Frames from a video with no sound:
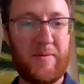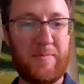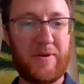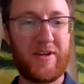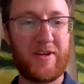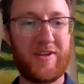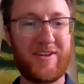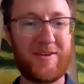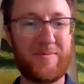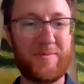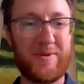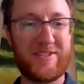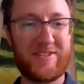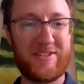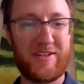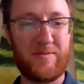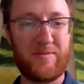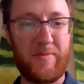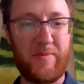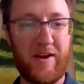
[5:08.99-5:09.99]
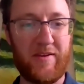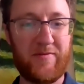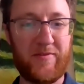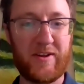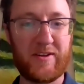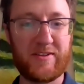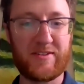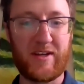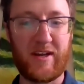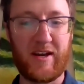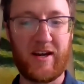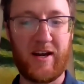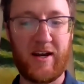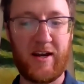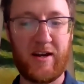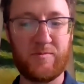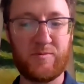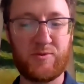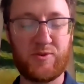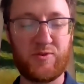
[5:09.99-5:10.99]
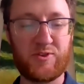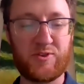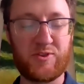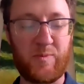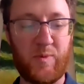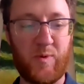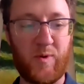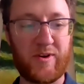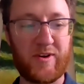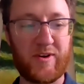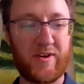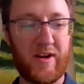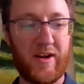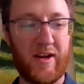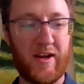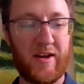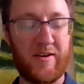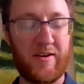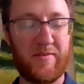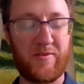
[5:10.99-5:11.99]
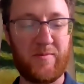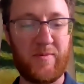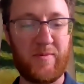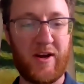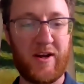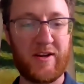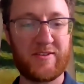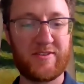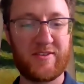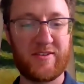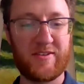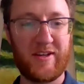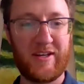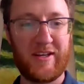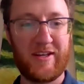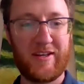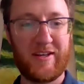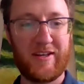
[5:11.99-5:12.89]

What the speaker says: PEBT benefit to support Vermont